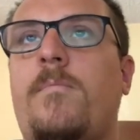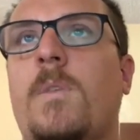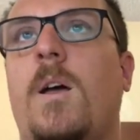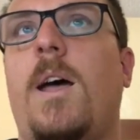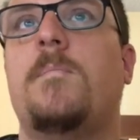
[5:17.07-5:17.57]

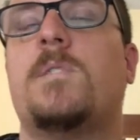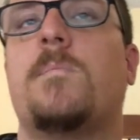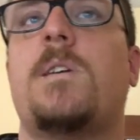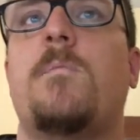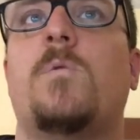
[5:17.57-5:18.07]
And
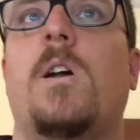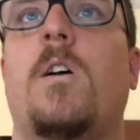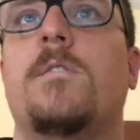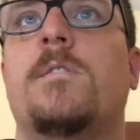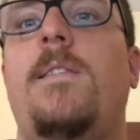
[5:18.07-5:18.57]
sometimes we're at
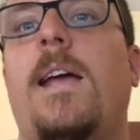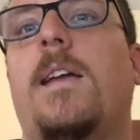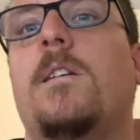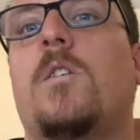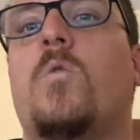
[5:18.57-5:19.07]
odds, and that
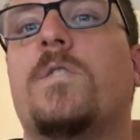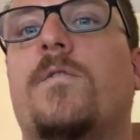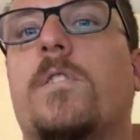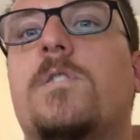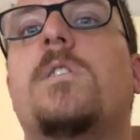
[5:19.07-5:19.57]
can cause
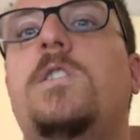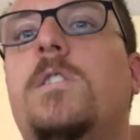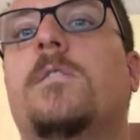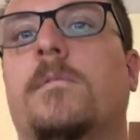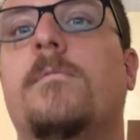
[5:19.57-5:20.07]
frustration.